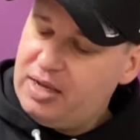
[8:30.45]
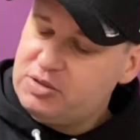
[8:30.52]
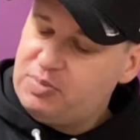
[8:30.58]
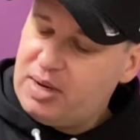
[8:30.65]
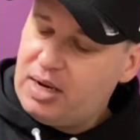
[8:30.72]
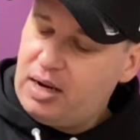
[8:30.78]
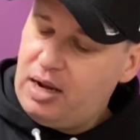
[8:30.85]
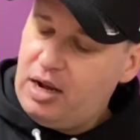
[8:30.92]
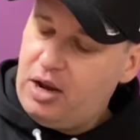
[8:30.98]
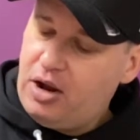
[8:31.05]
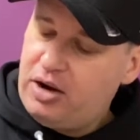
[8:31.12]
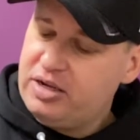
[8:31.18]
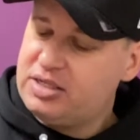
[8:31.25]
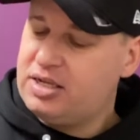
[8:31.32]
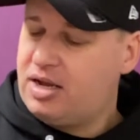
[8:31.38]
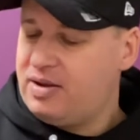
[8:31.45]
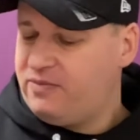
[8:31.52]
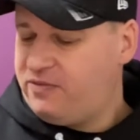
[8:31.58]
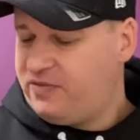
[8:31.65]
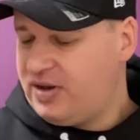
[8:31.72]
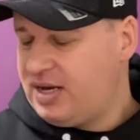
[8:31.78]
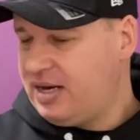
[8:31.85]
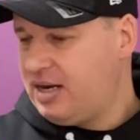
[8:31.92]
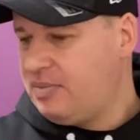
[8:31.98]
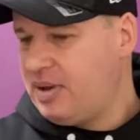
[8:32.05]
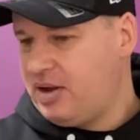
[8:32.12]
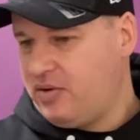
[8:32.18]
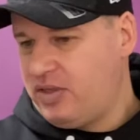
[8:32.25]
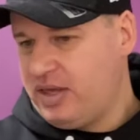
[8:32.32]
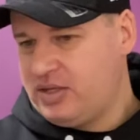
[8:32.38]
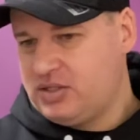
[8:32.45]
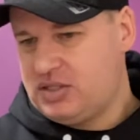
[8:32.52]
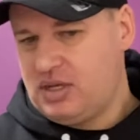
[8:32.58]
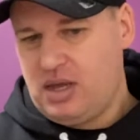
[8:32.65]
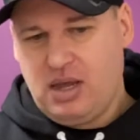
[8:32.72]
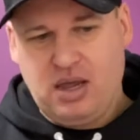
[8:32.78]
I spent a lot of time fiddling about with this